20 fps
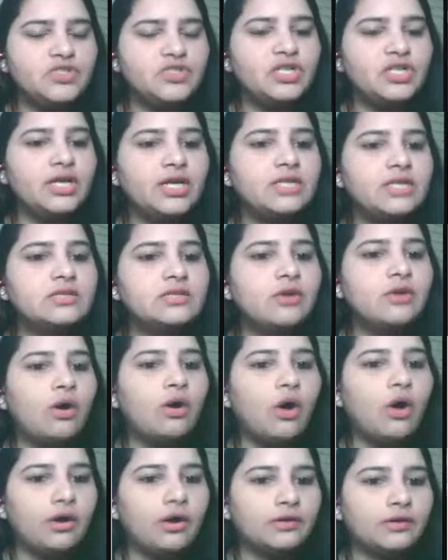Change the
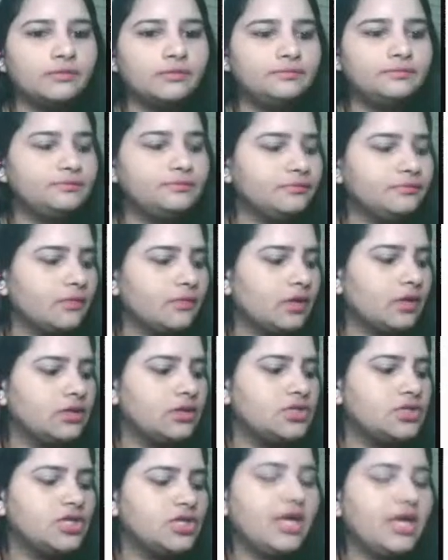order.
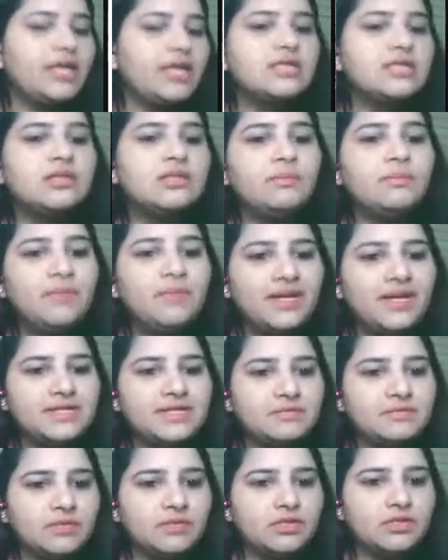Change the
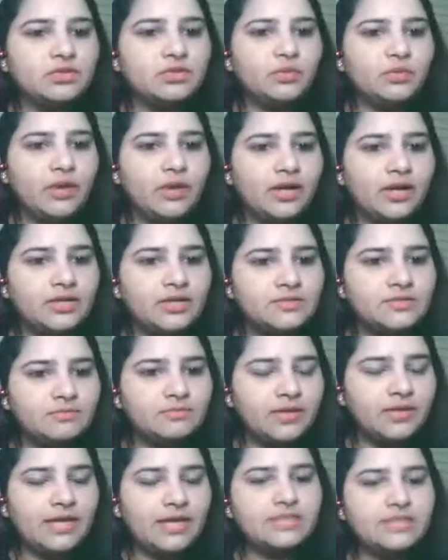placement to where it is
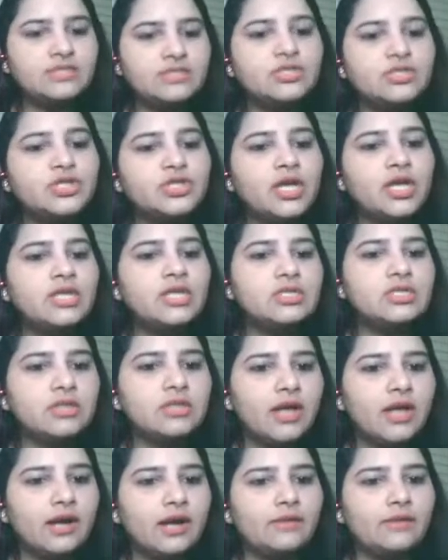placed. Change
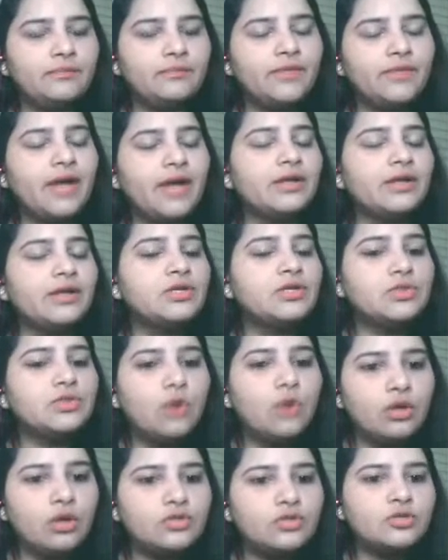that. That is
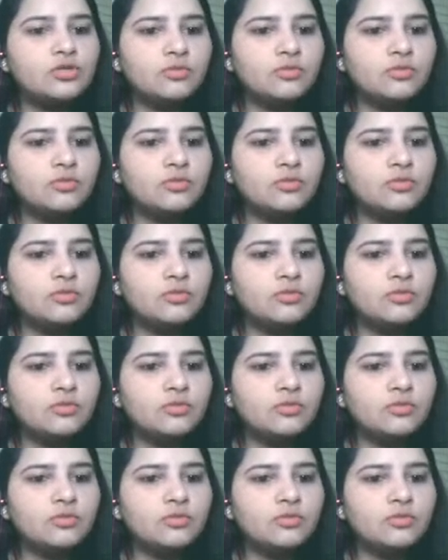also